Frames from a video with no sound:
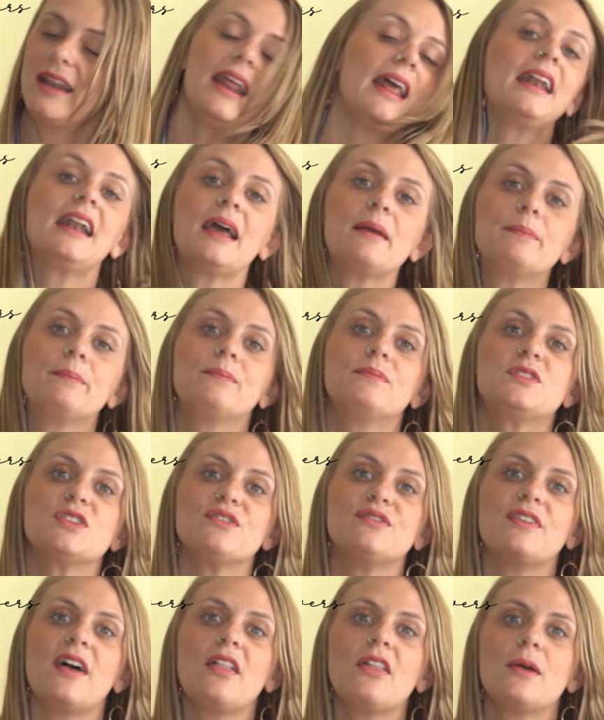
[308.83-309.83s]
And I
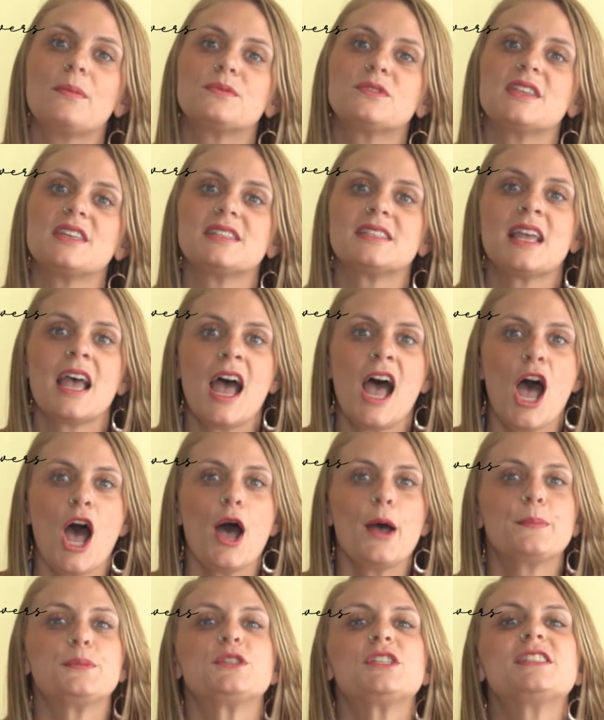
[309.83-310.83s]
developed this
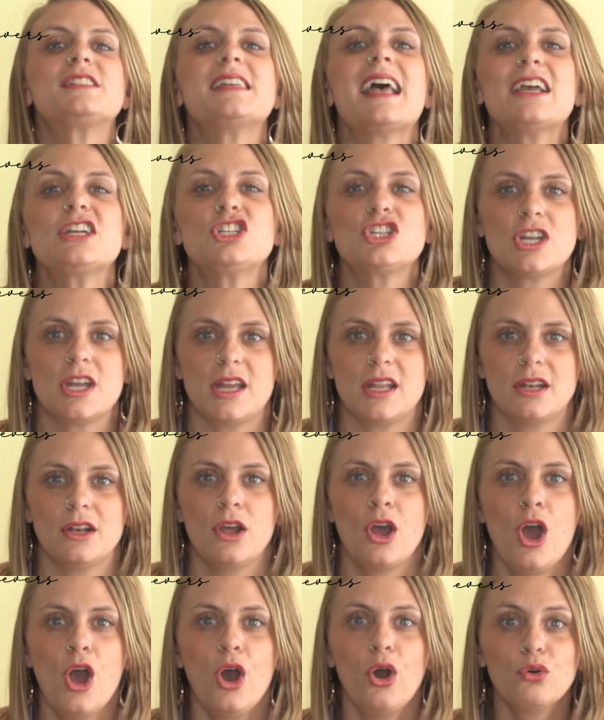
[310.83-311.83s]
obsession
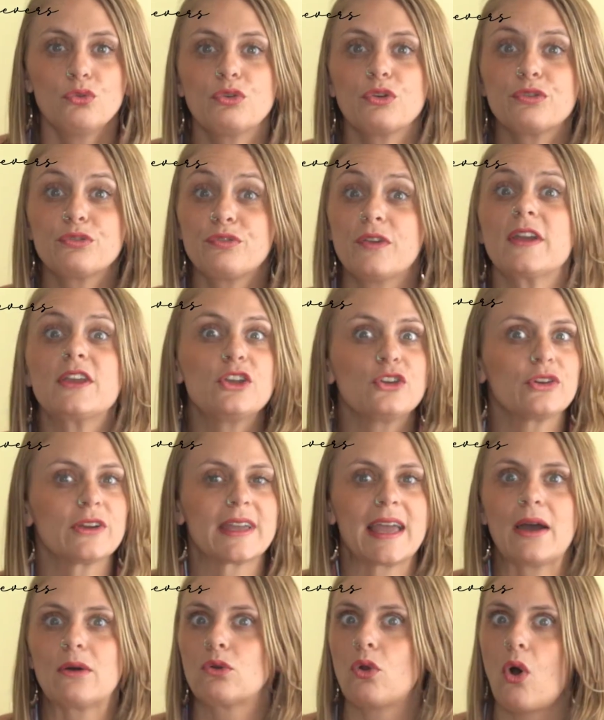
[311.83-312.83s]
over figuring
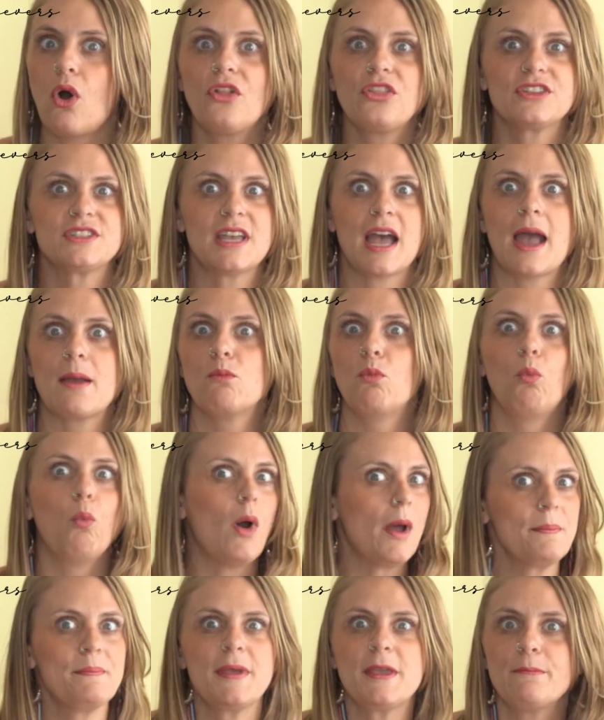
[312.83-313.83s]
out all the time
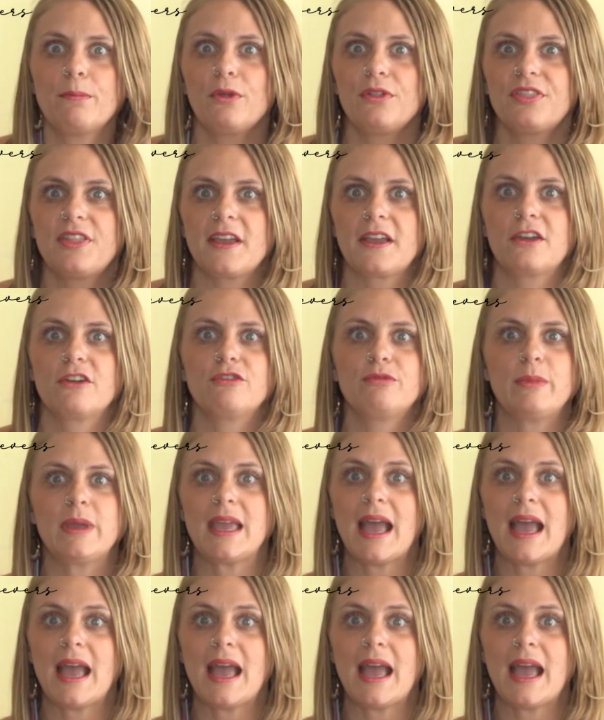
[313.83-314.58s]
what people think of me,